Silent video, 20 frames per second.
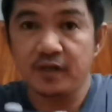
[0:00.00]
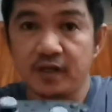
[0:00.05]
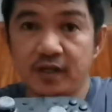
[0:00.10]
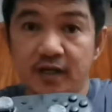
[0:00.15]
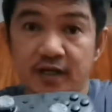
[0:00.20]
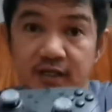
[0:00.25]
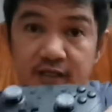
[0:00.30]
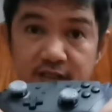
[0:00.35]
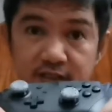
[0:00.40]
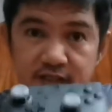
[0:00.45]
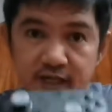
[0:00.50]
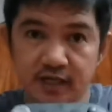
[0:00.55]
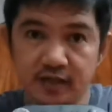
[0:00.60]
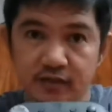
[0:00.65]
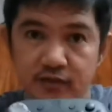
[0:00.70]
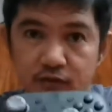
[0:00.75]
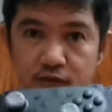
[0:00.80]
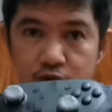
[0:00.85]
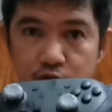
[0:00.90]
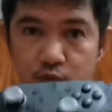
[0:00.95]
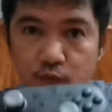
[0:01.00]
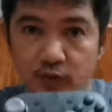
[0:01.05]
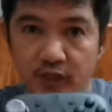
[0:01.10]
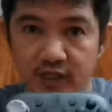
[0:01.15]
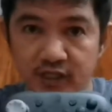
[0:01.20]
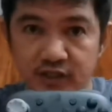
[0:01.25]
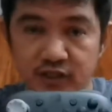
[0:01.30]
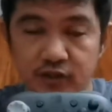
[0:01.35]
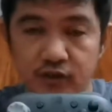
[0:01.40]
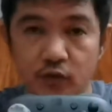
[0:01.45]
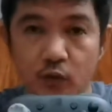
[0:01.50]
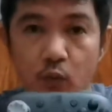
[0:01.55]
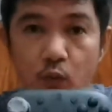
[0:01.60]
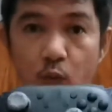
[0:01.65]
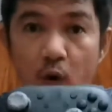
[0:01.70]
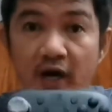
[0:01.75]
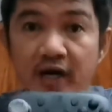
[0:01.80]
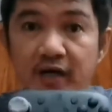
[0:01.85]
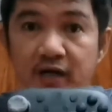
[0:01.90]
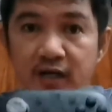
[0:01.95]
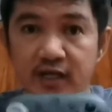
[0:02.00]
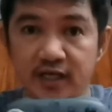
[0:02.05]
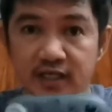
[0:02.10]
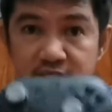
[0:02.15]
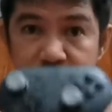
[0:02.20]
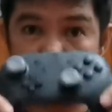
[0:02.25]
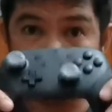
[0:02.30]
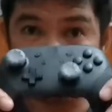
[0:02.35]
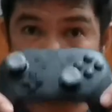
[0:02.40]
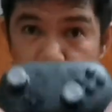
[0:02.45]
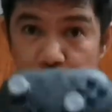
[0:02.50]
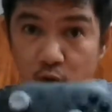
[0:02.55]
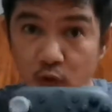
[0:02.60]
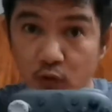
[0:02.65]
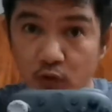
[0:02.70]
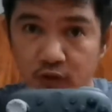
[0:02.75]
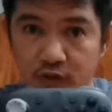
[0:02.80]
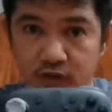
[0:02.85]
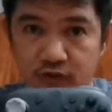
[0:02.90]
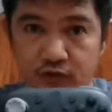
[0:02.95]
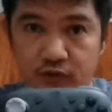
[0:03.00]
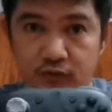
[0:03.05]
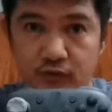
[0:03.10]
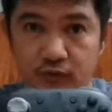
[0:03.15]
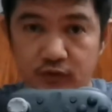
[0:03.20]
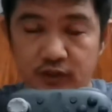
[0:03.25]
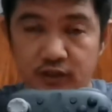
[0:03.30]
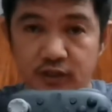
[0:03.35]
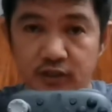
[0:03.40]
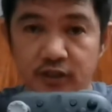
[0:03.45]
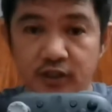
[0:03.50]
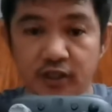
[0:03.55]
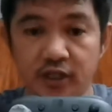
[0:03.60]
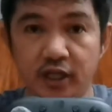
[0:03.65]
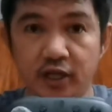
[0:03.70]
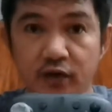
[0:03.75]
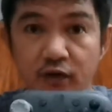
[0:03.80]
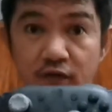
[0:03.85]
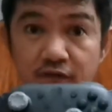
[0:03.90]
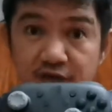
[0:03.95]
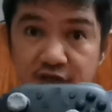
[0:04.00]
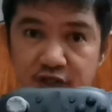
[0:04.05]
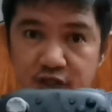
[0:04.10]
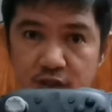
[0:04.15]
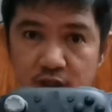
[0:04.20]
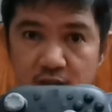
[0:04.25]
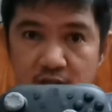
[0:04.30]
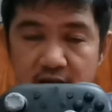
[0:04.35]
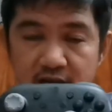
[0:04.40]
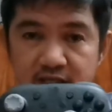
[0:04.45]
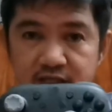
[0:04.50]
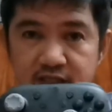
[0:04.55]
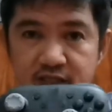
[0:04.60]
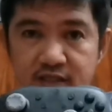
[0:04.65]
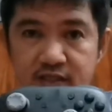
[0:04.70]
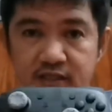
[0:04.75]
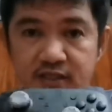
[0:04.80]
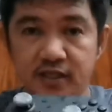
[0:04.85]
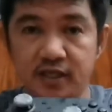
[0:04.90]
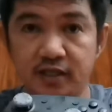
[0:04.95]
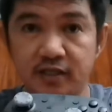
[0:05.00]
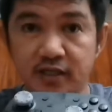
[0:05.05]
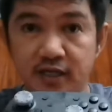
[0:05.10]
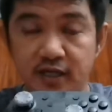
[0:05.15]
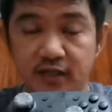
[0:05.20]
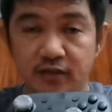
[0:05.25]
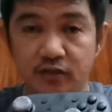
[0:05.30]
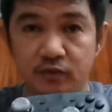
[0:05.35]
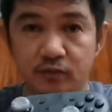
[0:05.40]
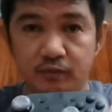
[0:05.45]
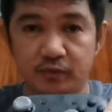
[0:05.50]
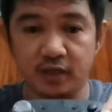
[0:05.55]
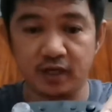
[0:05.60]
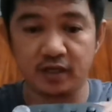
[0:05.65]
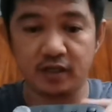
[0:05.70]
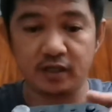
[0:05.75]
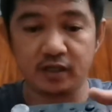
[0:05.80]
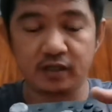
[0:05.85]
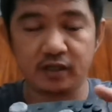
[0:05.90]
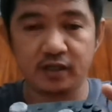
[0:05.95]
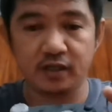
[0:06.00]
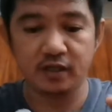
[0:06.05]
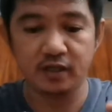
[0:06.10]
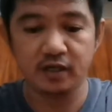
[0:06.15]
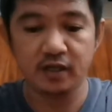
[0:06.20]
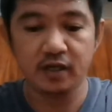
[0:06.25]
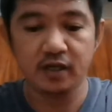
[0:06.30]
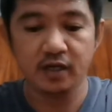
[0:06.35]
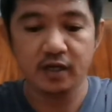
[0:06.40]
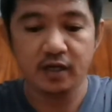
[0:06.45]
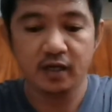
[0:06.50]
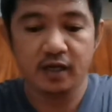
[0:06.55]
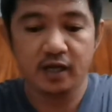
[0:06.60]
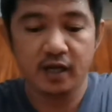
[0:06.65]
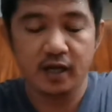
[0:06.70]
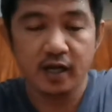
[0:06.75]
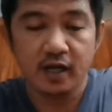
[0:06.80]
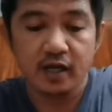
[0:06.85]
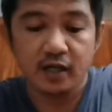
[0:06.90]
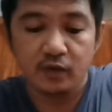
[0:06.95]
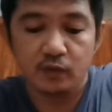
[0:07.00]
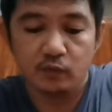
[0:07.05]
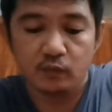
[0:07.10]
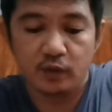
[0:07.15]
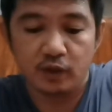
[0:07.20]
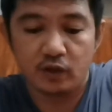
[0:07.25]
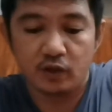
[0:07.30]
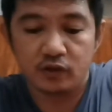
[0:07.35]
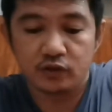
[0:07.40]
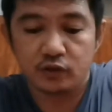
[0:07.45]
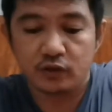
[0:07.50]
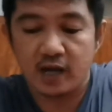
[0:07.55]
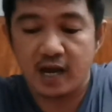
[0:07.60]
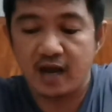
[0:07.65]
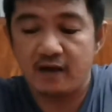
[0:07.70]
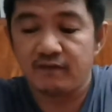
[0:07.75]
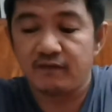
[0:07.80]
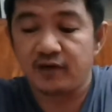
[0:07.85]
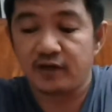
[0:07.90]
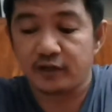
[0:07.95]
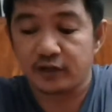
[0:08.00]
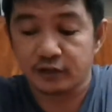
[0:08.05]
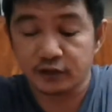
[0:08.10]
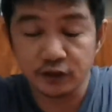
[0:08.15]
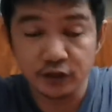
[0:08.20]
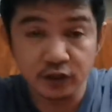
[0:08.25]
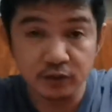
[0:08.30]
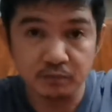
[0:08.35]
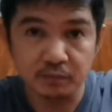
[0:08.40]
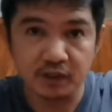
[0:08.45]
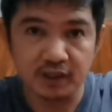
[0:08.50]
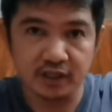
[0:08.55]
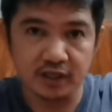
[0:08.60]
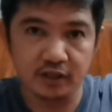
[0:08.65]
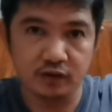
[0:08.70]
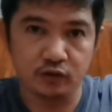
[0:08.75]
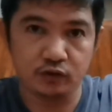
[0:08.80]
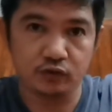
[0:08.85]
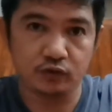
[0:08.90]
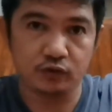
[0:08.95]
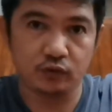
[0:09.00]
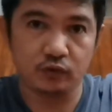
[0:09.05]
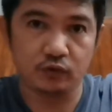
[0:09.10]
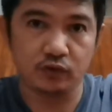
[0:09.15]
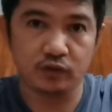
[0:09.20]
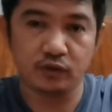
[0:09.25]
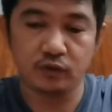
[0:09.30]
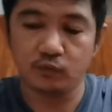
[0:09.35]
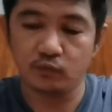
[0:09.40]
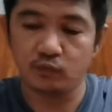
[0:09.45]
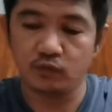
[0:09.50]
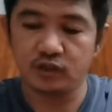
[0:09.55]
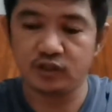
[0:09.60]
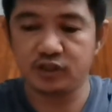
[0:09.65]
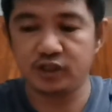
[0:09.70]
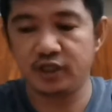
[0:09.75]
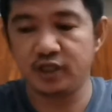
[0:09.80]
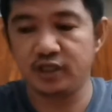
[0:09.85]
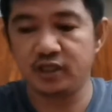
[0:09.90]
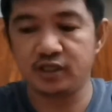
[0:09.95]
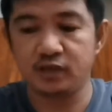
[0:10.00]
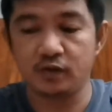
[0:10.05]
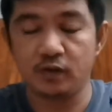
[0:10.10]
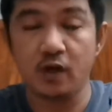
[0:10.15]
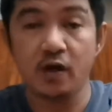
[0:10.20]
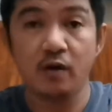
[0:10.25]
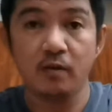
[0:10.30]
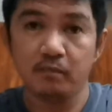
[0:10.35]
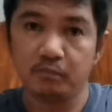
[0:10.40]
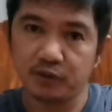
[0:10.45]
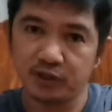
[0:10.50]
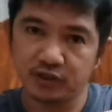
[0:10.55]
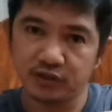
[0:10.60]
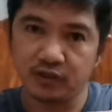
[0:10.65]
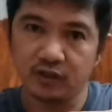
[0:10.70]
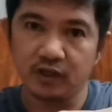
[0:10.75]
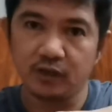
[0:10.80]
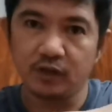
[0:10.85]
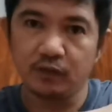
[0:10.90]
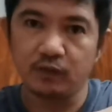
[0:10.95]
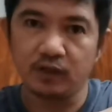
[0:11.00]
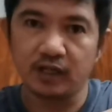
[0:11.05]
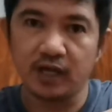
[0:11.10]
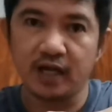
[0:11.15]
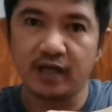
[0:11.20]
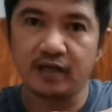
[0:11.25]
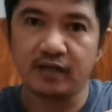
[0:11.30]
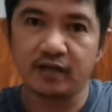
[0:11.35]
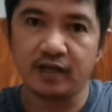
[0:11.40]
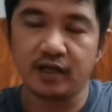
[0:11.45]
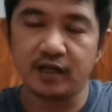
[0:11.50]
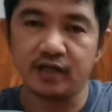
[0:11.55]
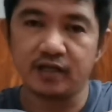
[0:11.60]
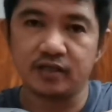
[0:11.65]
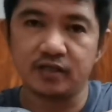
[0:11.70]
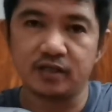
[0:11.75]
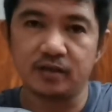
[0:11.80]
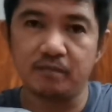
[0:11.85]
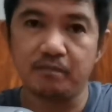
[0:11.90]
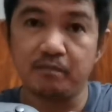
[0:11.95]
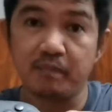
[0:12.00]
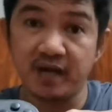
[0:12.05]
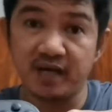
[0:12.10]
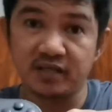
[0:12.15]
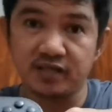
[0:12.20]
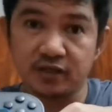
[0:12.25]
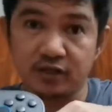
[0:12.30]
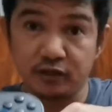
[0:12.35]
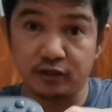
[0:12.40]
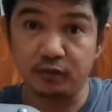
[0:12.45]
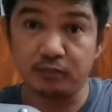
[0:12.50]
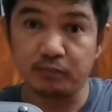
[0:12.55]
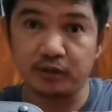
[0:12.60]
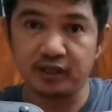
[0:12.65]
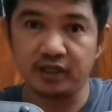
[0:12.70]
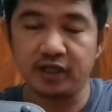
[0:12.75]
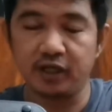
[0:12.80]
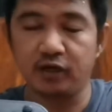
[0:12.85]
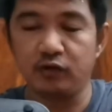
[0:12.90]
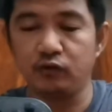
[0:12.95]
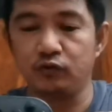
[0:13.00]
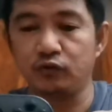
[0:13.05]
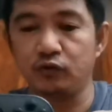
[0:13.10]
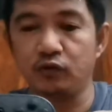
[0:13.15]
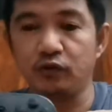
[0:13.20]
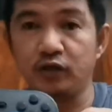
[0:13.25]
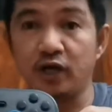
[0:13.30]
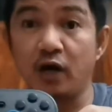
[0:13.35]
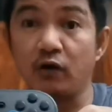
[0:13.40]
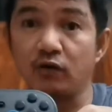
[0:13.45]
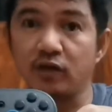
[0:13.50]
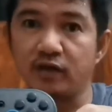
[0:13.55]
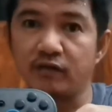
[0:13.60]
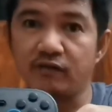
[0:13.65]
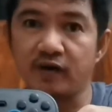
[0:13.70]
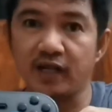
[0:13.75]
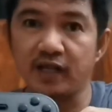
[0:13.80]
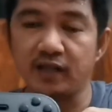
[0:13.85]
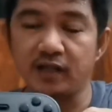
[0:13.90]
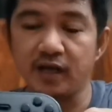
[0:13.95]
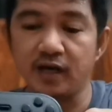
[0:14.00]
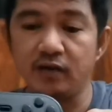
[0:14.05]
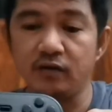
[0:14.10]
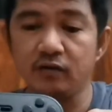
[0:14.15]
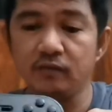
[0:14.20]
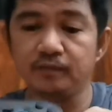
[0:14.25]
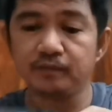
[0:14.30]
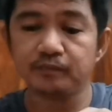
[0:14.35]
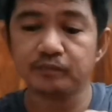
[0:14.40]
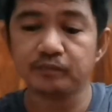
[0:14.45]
the Nintendo Switch Wireless Pro Controller, the official licensed Nintendo product. And we also have a third-party controller, which is personally what I think is the best third-party controller out there right now,